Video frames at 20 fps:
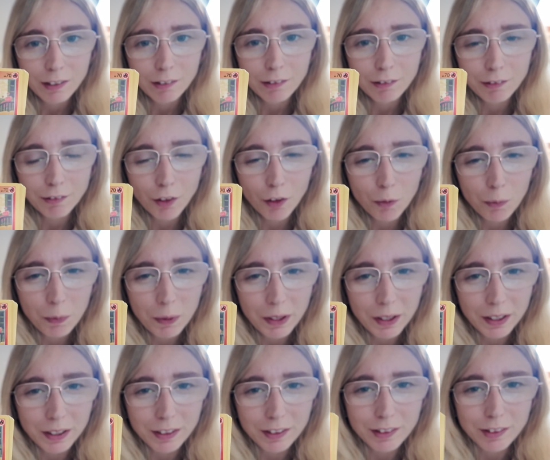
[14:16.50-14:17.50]

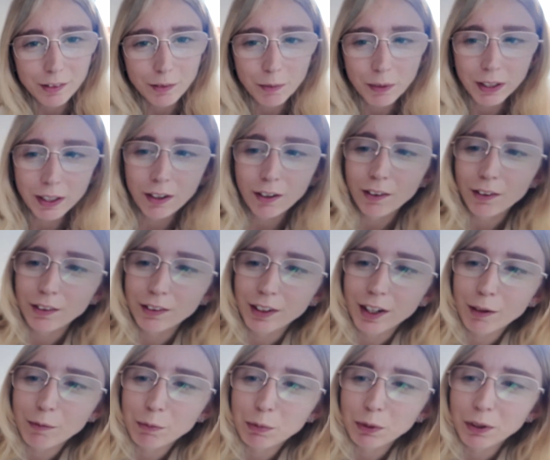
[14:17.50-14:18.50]
Vulpix. Oh my god,
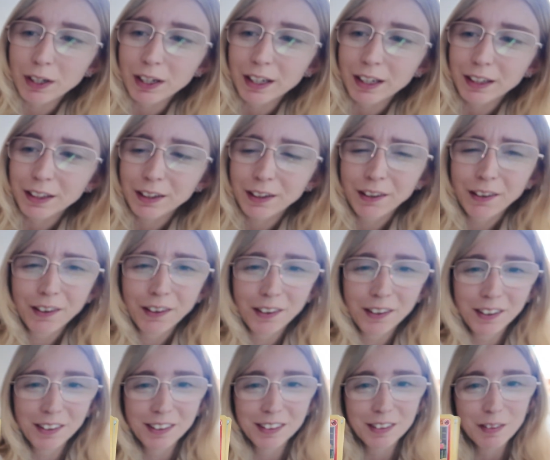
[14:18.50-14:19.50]
how pretty.
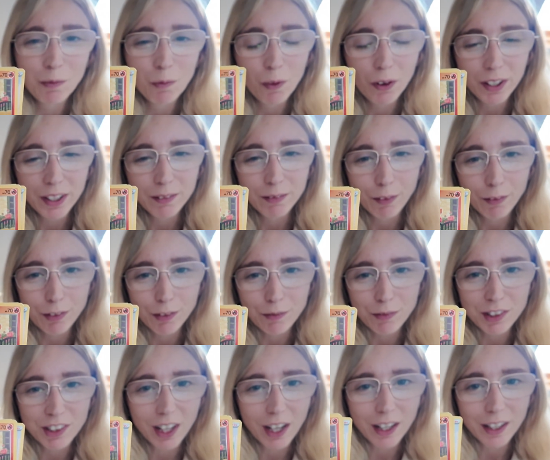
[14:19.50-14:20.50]
Walking with some
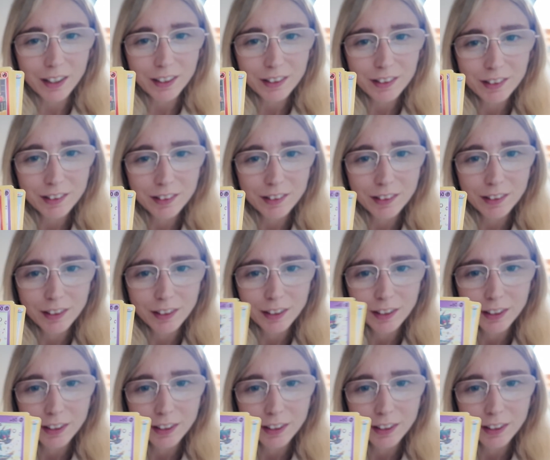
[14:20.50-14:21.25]
sass.